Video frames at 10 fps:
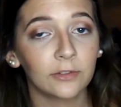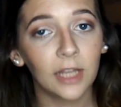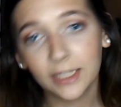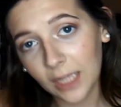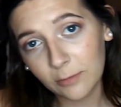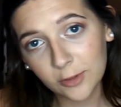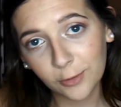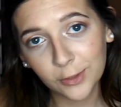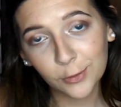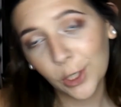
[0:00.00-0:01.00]
next I'm just
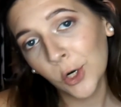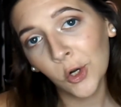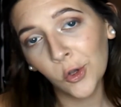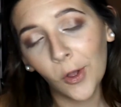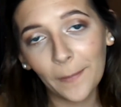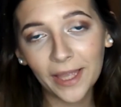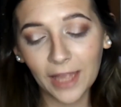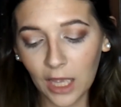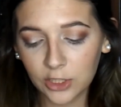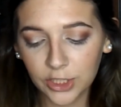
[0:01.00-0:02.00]
going to curl my
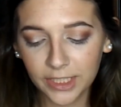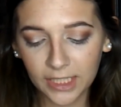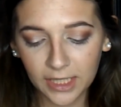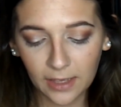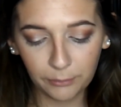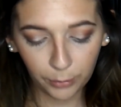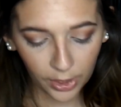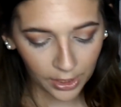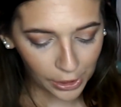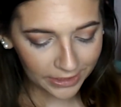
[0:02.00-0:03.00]
lashes and then
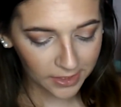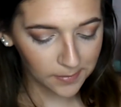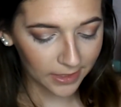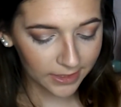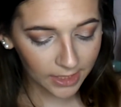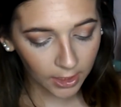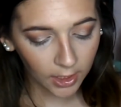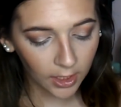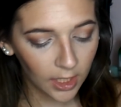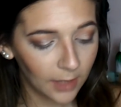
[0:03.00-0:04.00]
put on some
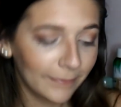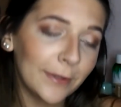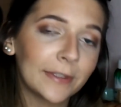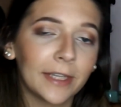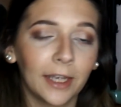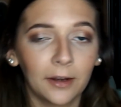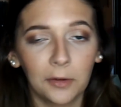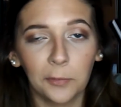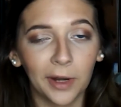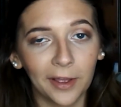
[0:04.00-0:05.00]
mascara using
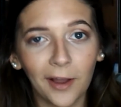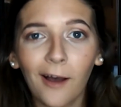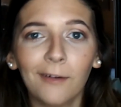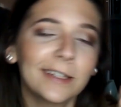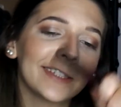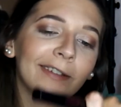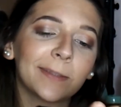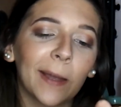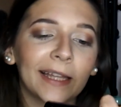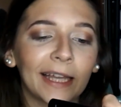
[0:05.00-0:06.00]
what I always
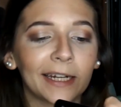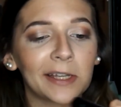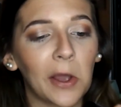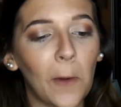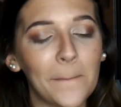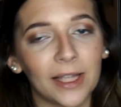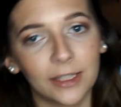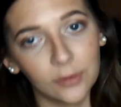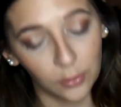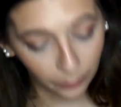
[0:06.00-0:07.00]
use, my Lancome
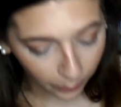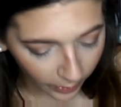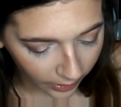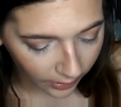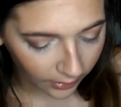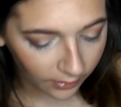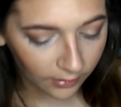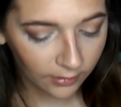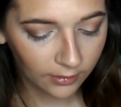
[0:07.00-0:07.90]
Monsieur Big.